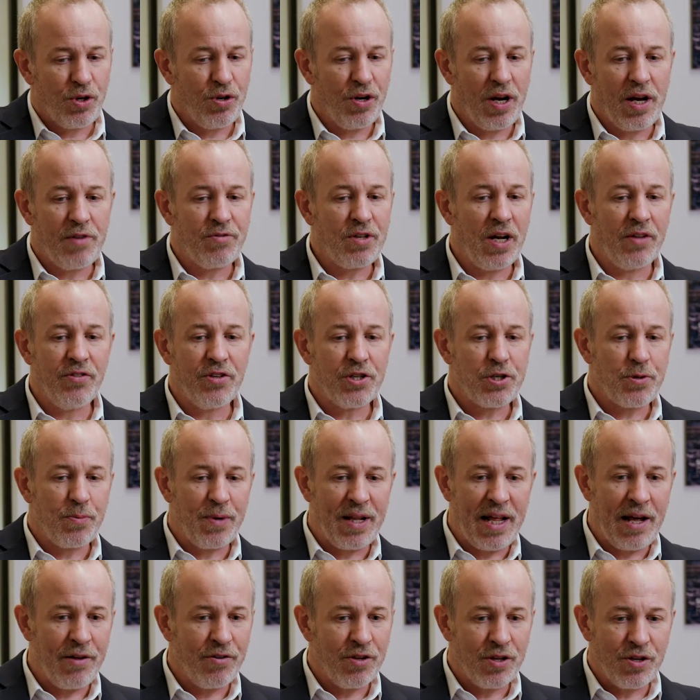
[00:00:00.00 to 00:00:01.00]
Could I have done this
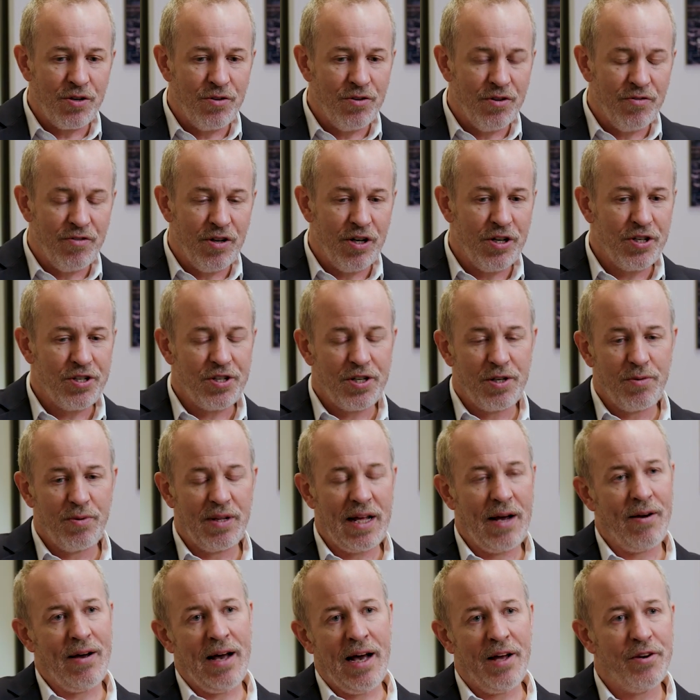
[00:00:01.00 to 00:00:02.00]
without the university,
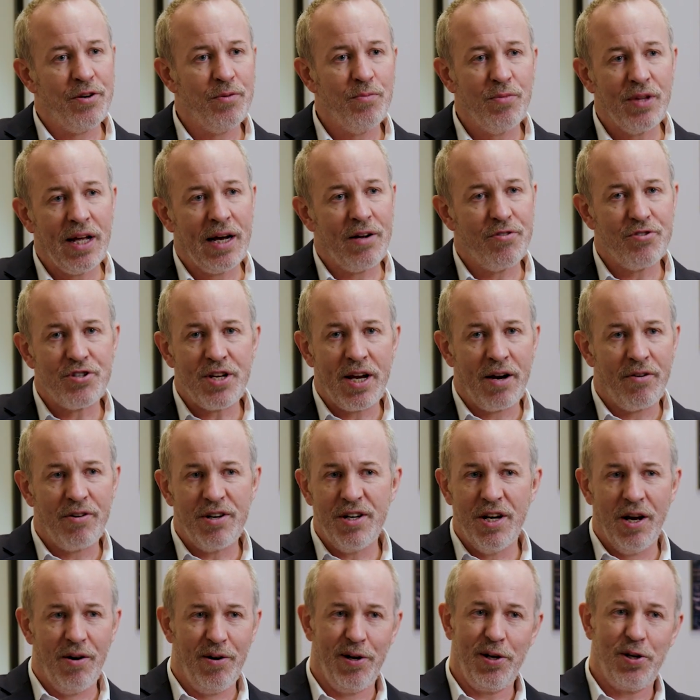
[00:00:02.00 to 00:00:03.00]
without Adam, without
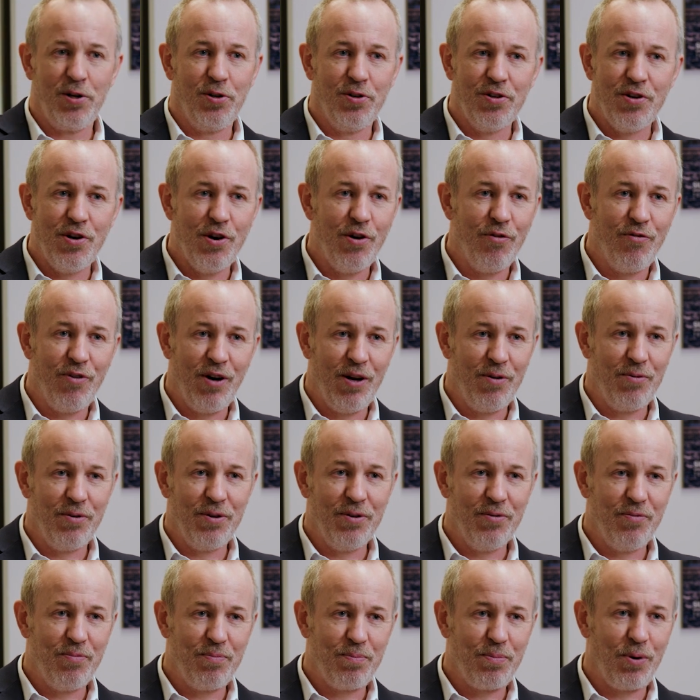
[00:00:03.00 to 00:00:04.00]
Terry? No, I couldn't have. I
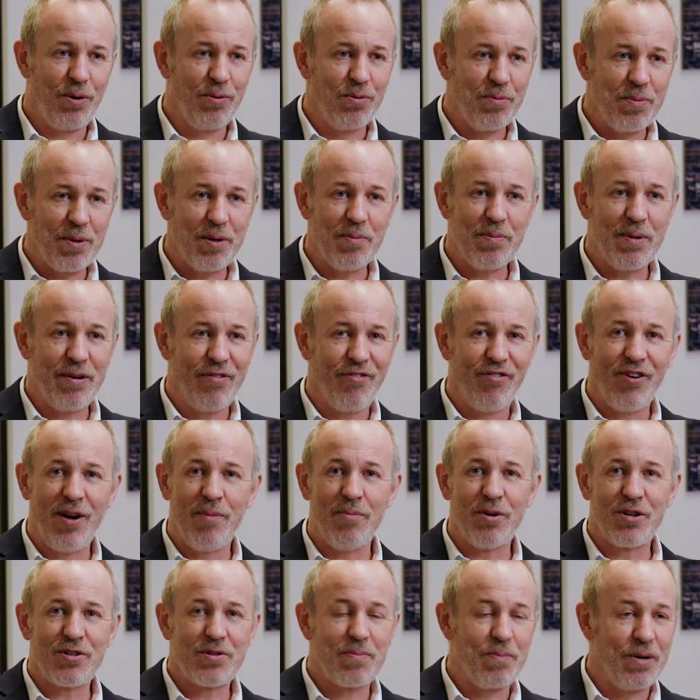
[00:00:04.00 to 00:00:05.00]
would have probably been a bit
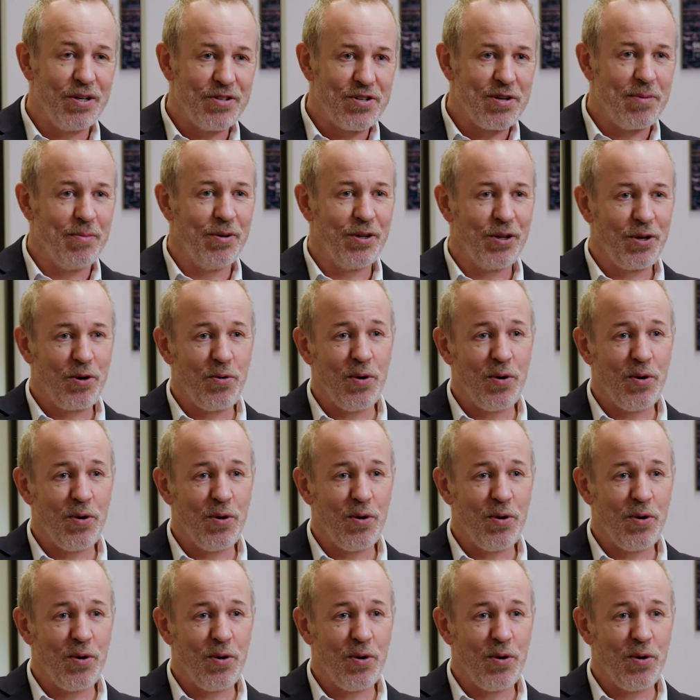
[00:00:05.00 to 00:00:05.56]
flummoxed by some of the